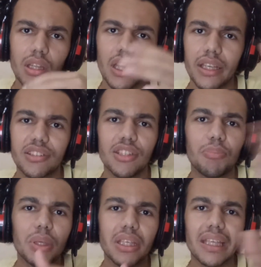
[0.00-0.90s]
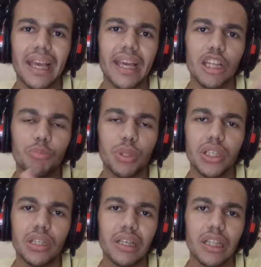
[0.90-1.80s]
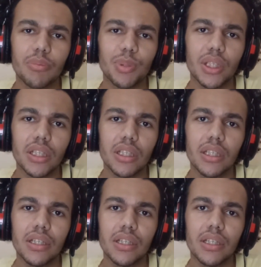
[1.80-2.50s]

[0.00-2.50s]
like TP, ALP, LP,